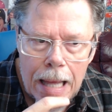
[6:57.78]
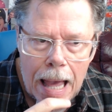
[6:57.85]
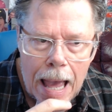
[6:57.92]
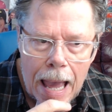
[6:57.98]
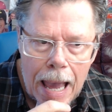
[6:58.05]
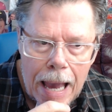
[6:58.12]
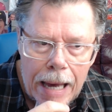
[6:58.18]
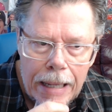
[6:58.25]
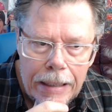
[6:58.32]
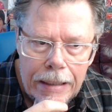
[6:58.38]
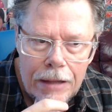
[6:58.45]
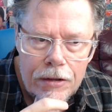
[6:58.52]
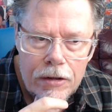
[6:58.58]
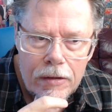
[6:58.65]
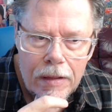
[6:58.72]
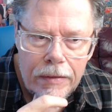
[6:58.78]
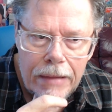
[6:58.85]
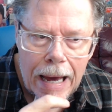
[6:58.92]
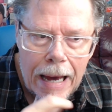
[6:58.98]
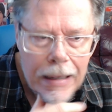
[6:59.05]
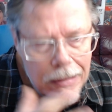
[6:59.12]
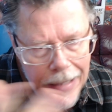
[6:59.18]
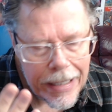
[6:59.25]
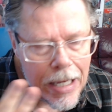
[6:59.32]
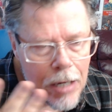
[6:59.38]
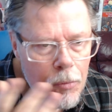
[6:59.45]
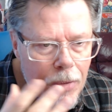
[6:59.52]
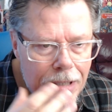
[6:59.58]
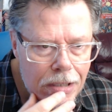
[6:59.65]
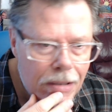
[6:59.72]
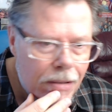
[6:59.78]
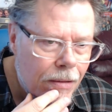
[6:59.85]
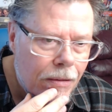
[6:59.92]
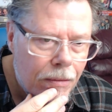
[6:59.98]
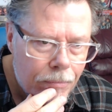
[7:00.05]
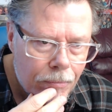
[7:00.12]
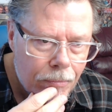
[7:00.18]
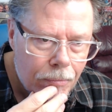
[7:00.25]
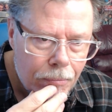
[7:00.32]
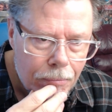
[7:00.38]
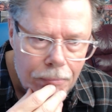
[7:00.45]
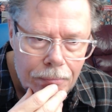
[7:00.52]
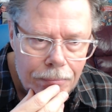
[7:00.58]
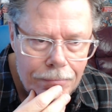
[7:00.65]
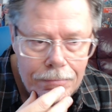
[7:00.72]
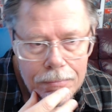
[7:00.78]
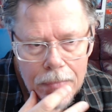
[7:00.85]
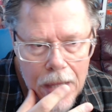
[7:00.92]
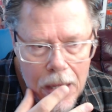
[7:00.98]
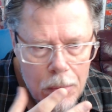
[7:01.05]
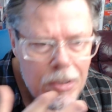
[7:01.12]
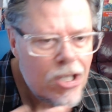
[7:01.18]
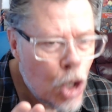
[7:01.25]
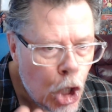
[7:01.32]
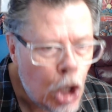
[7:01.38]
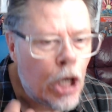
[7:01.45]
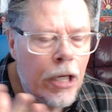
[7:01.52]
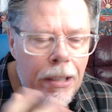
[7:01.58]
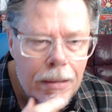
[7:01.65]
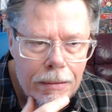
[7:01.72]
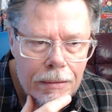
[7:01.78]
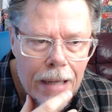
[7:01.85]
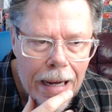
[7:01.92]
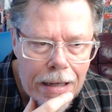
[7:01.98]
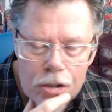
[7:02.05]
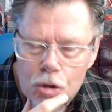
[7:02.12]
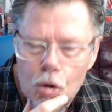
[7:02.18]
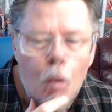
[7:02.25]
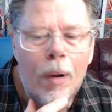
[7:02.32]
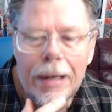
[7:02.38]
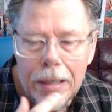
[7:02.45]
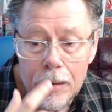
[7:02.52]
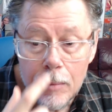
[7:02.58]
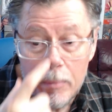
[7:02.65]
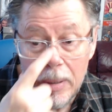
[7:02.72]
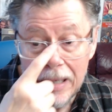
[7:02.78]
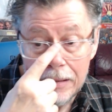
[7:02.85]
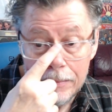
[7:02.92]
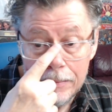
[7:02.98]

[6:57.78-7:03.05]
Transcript: And other than that, like it was good. I enjoyed it, but